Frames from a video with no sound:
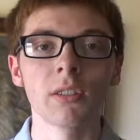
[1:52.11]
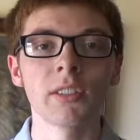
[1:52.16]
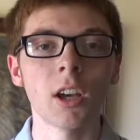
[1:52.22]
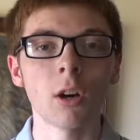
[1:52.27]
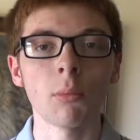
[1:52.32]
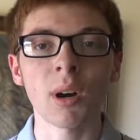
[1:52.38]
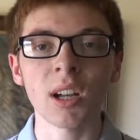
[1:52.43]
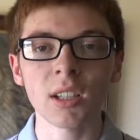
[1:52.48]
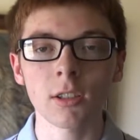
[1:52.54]

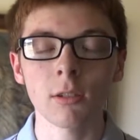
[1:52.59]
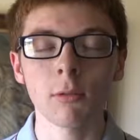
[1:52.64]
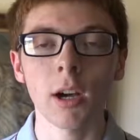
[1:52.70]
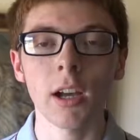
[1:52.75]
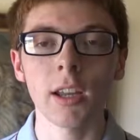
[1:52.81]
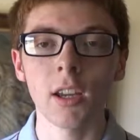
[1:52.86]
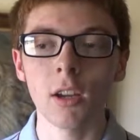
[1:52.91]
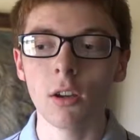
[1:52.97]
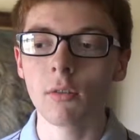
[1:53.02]
No matter
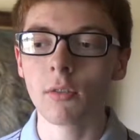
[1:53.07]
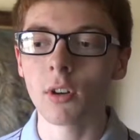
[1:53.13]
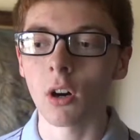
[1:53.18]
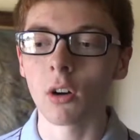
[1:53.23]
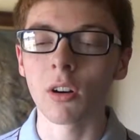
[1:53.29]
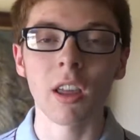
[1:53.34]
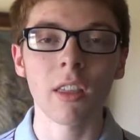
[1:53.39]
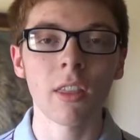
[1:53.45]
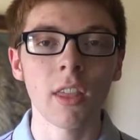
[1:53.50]
where you've
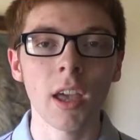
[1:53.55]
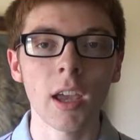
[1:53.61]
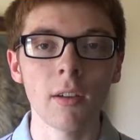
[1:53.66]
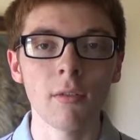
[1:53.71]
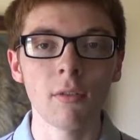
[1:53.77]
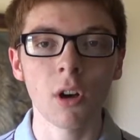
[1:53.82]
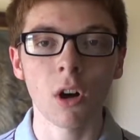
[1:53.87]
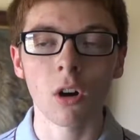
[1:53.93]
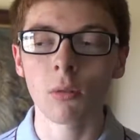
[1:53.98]
gone,
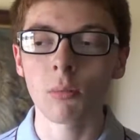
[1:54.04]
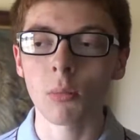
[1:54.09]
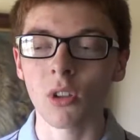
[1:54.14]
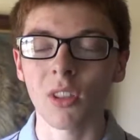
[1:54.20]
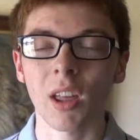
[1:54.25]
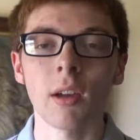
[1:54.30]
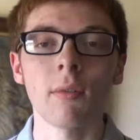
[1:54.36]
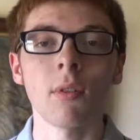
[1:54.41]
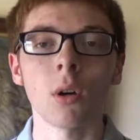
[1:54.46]
they've gone, but
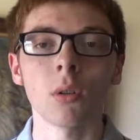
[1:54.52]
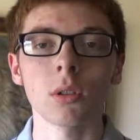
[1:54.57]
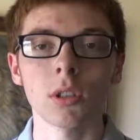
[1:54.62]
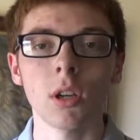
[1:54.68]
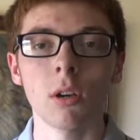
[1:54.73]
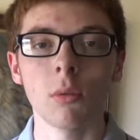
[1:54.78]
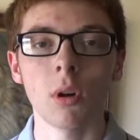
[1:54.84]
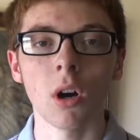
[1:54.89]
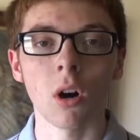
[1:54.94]
they've
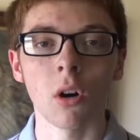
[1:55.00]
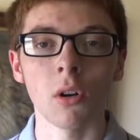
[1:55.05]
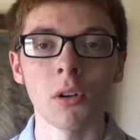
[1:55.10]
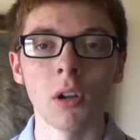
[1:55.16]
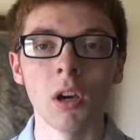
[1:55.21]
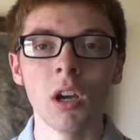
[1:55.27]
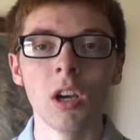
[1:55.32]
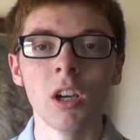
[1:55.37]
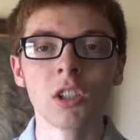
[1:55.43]
also
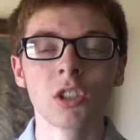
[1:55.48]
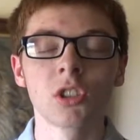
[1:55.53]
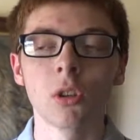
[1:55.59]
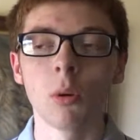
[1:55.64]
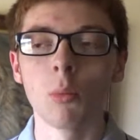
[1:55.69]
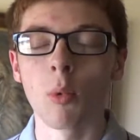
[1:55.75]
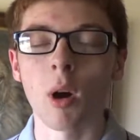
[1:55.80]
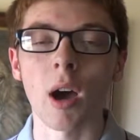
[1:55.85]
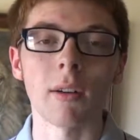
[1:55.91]
gone
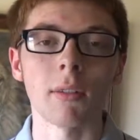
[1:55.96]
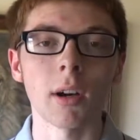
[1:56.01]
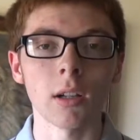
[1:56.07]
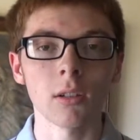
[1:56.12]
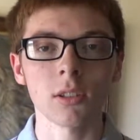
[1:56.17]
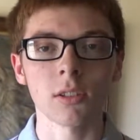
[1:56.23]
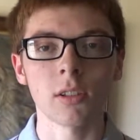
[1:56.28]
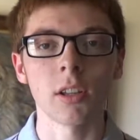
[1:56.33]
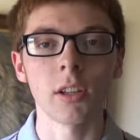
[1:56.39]
somewhere
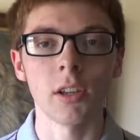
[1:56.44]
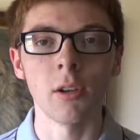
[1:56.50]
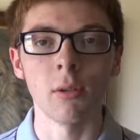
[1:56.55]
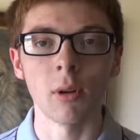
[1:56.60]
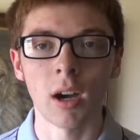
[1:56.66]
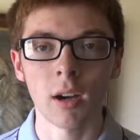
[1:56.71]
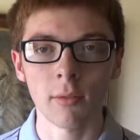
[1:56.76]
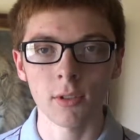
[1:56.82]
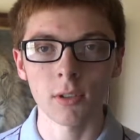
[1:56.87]
else that you
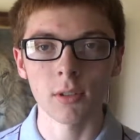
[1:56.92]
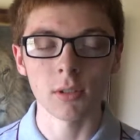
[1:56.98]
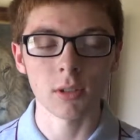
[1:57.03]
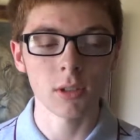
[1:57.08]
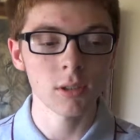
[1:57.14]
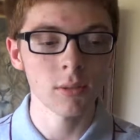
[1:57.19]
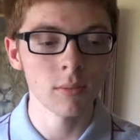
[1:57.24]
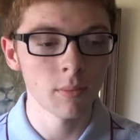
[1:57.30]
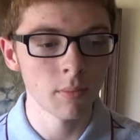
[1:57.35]

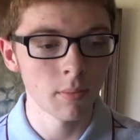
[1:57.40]
haven't.